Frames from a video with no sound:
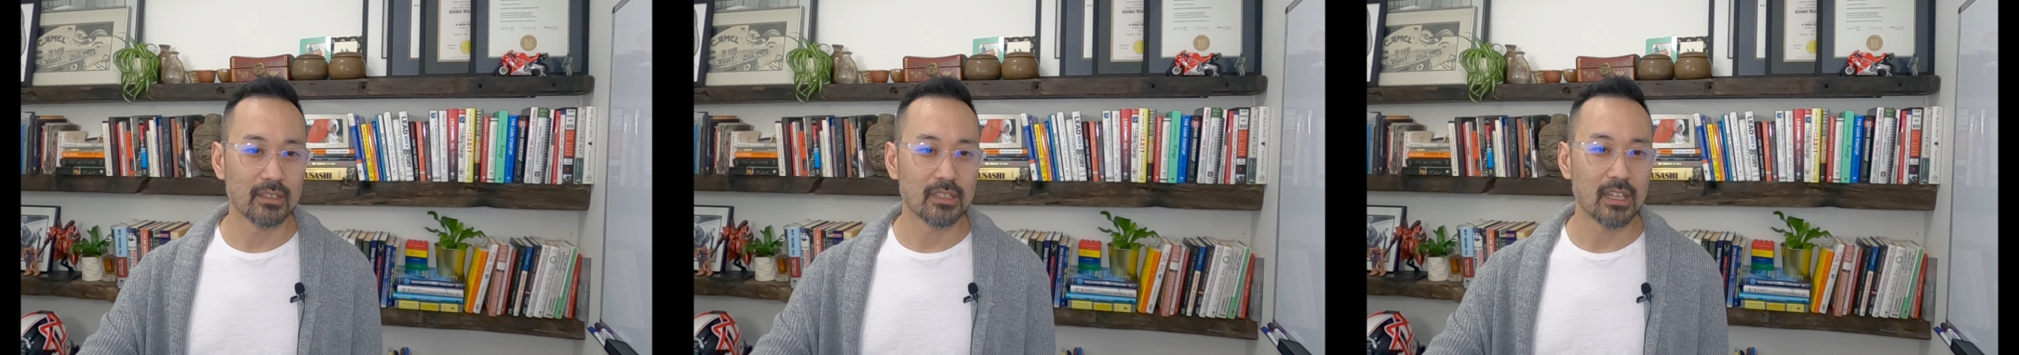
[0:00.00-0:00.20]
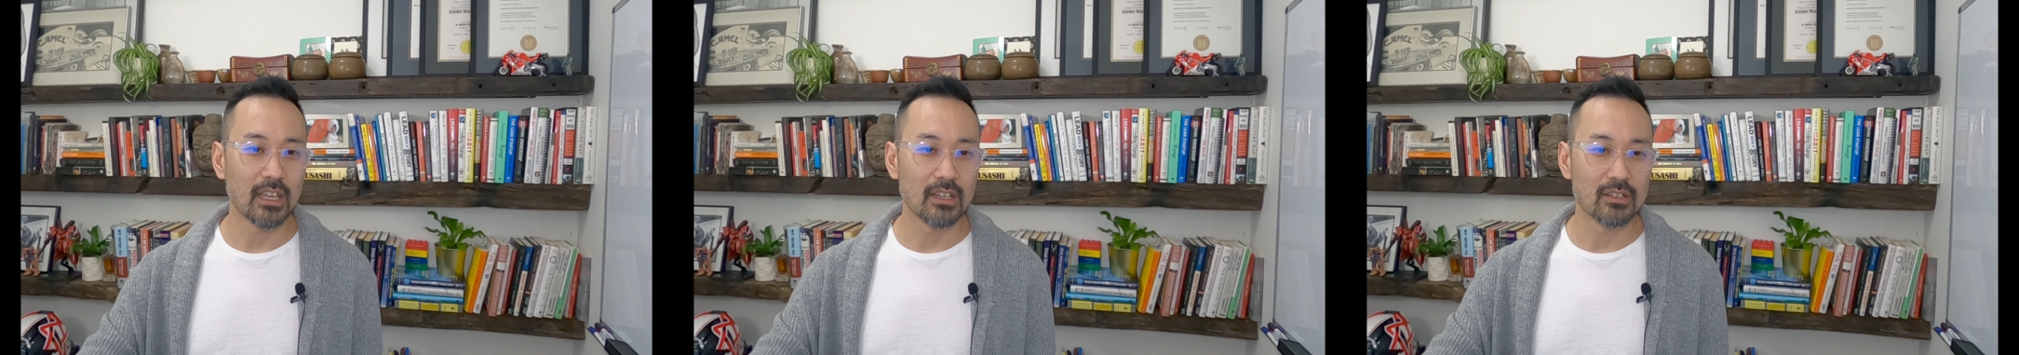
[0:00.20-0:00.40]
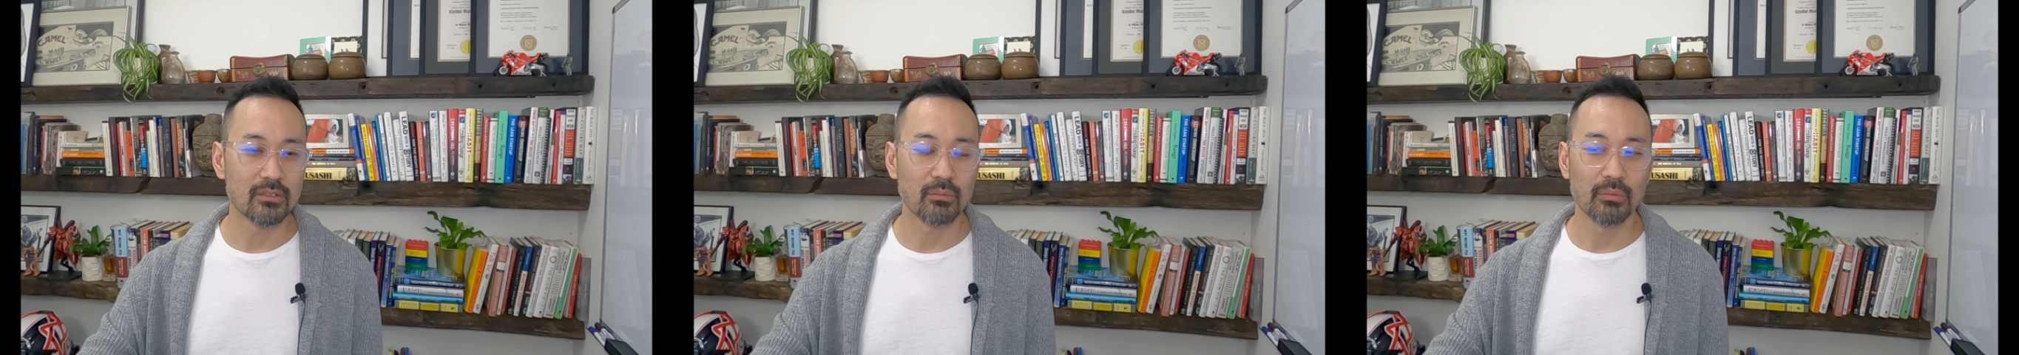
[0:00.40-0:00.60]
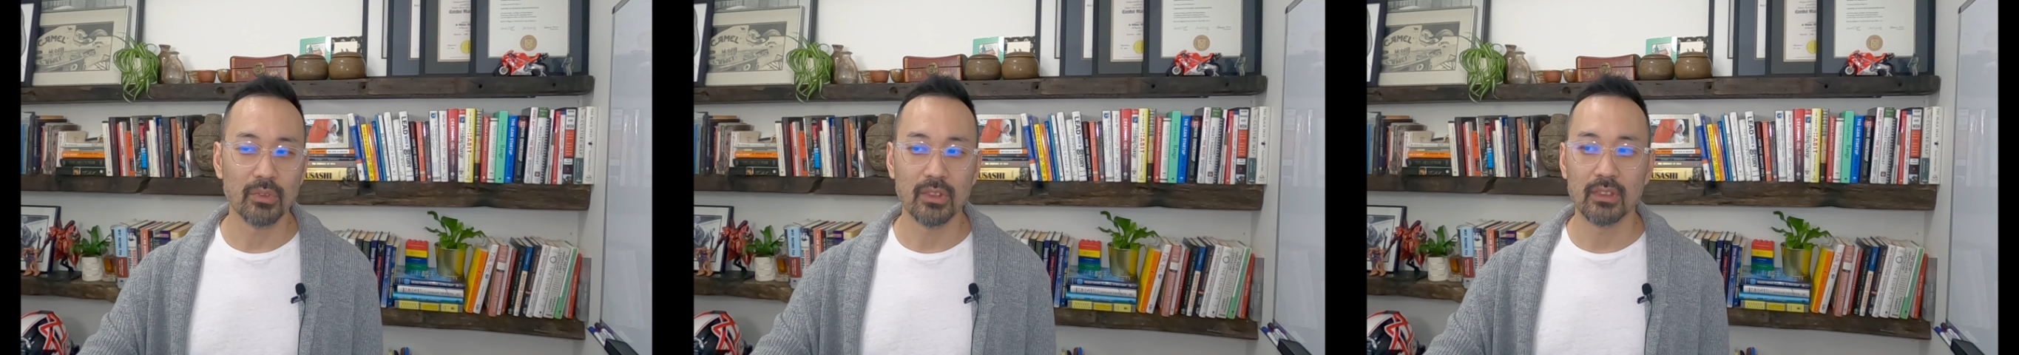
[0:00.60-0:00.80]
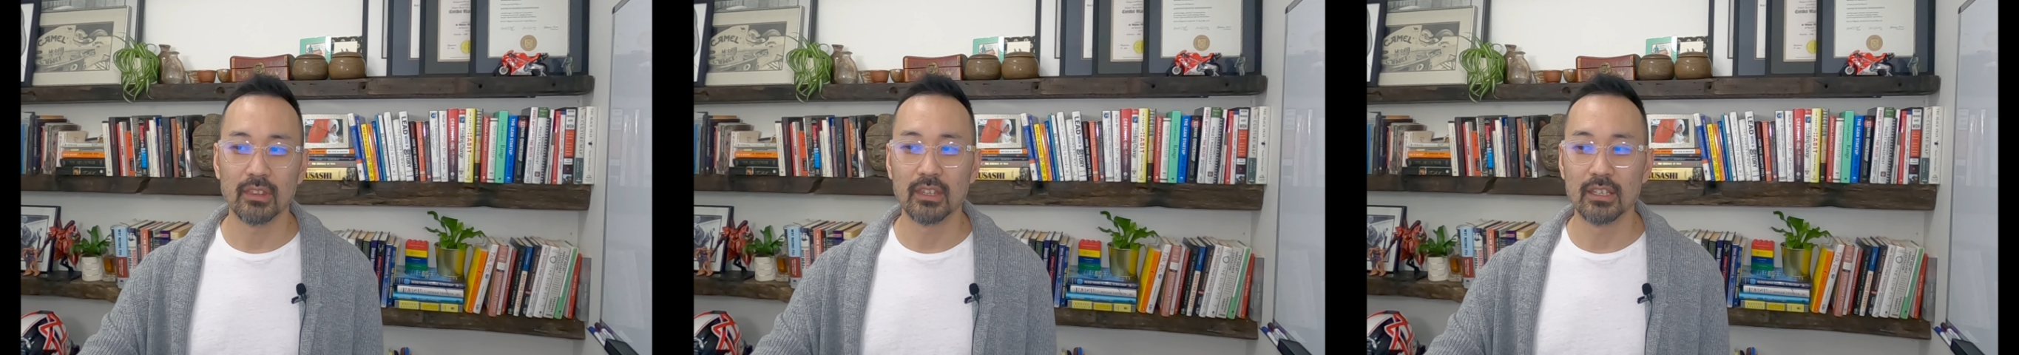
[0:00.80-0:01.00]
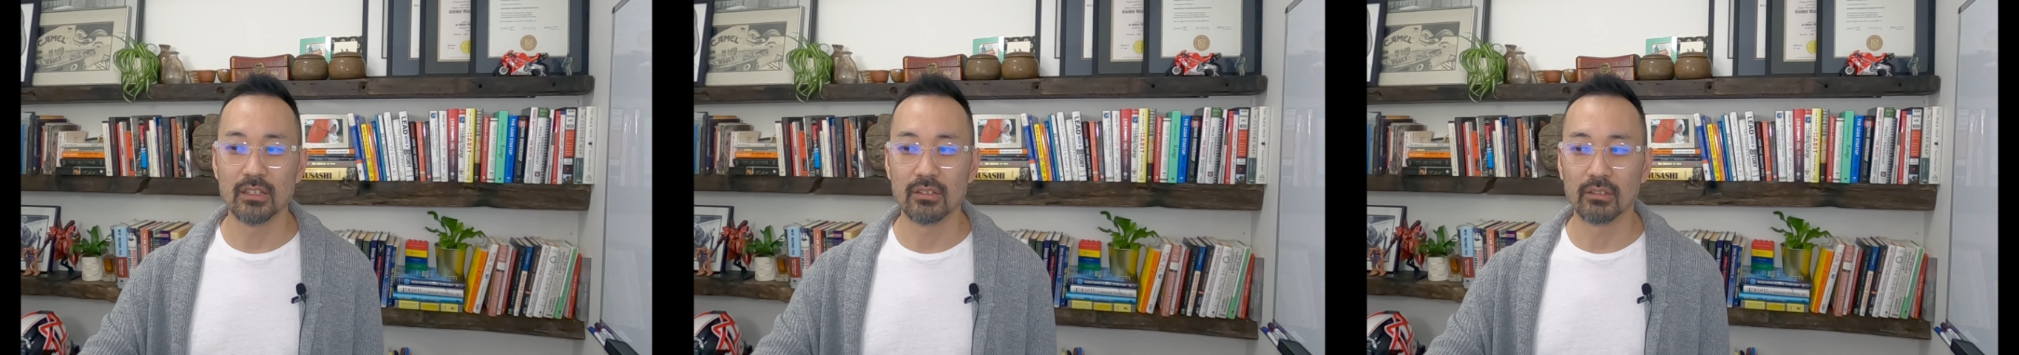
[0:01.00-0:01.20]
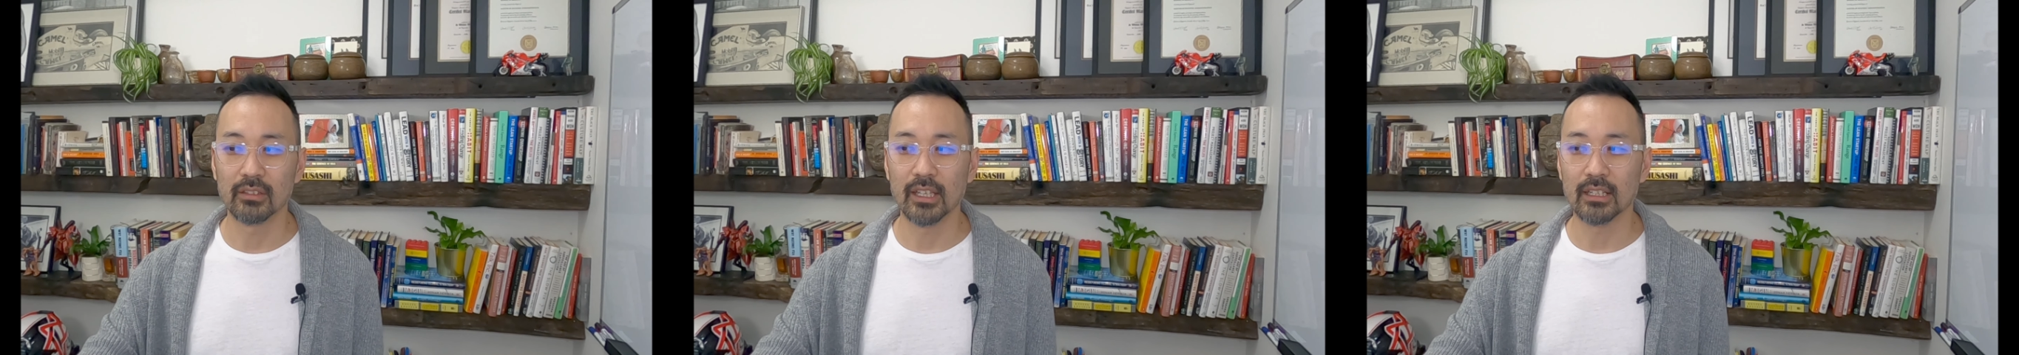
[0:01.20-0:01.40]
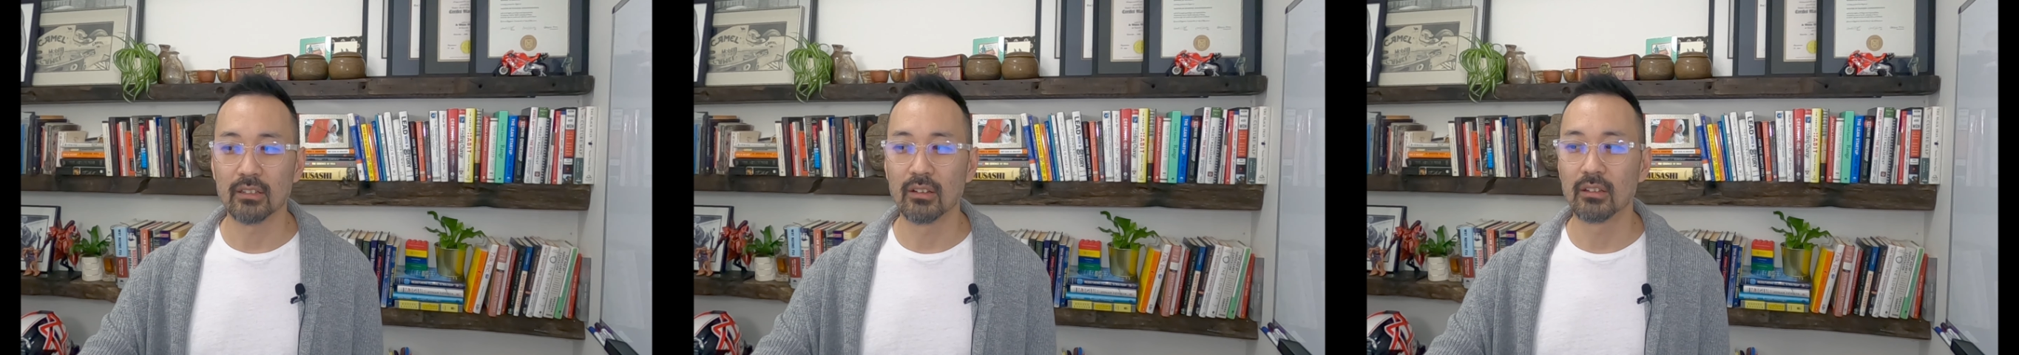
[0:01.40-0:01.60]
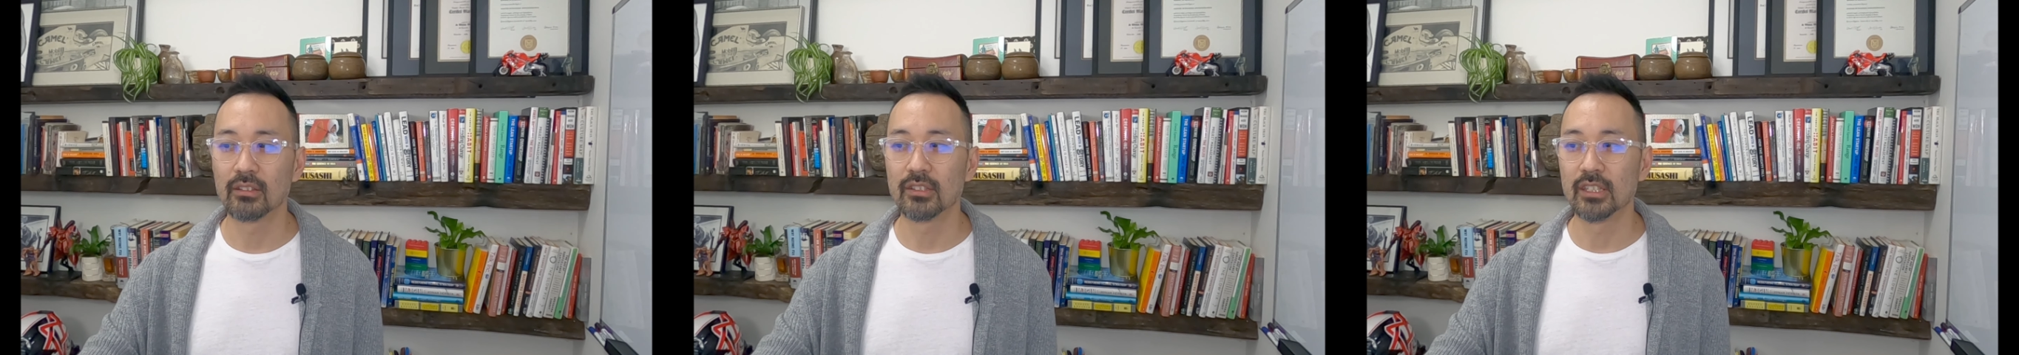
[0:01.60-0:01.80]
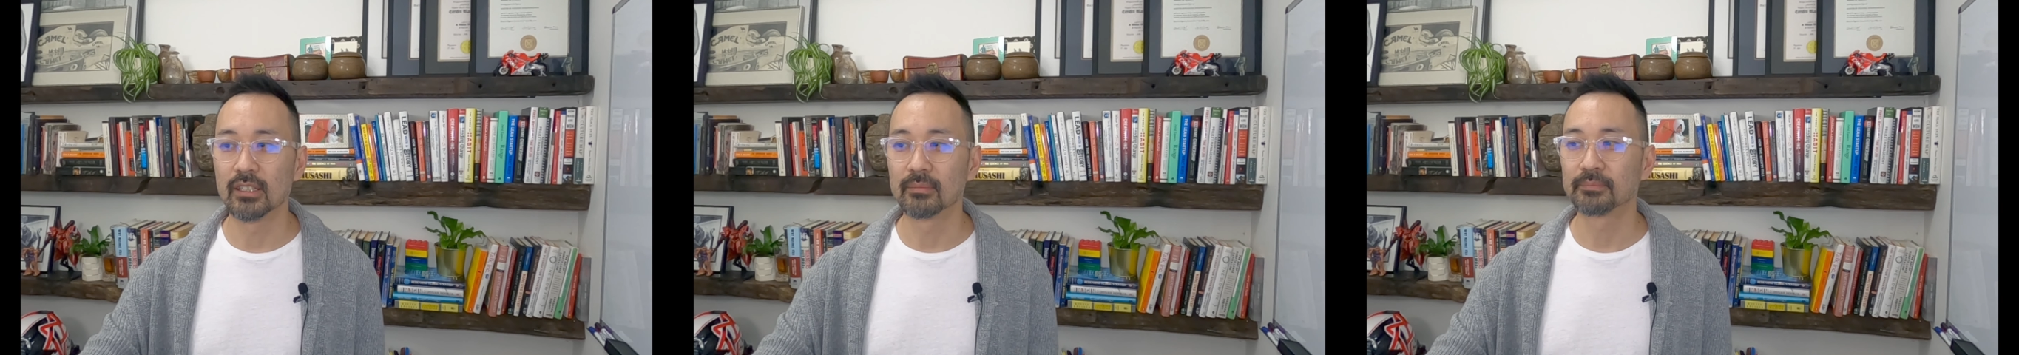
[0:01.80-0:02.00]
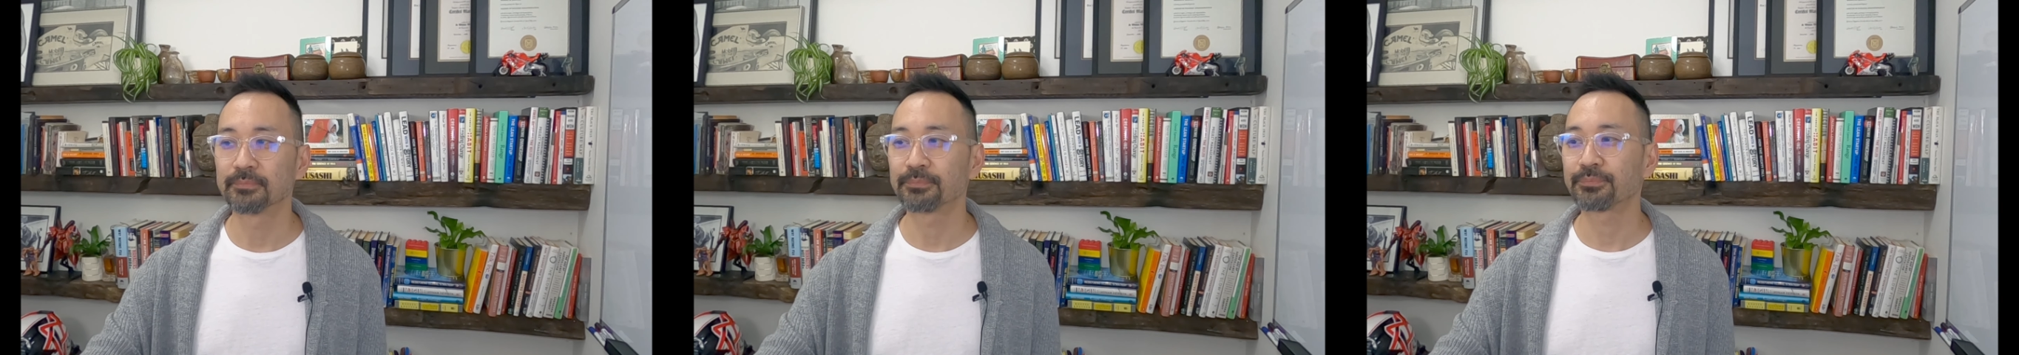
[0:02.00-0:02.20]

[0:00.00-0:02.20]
change with digital technology.